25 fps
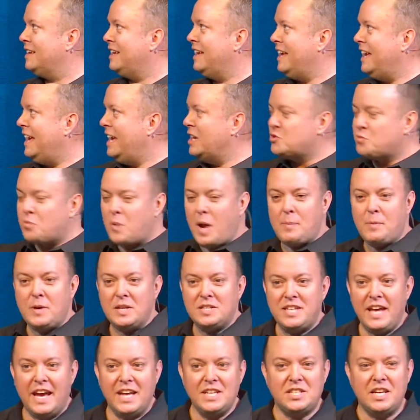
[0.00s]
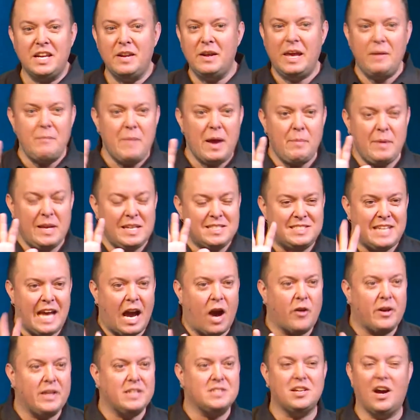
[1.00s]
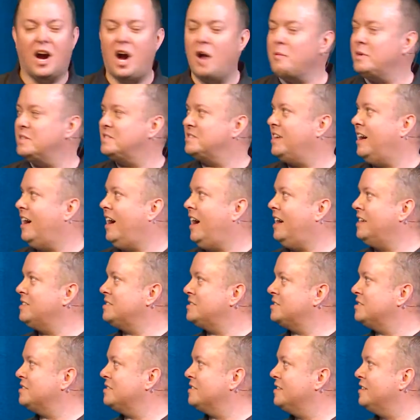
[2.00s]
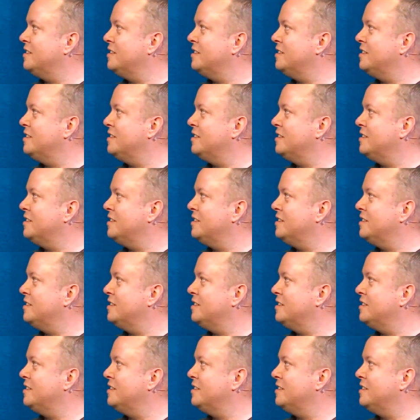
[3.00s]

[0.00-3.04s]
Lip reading: his reputation, and he may be doubting Thomas to us.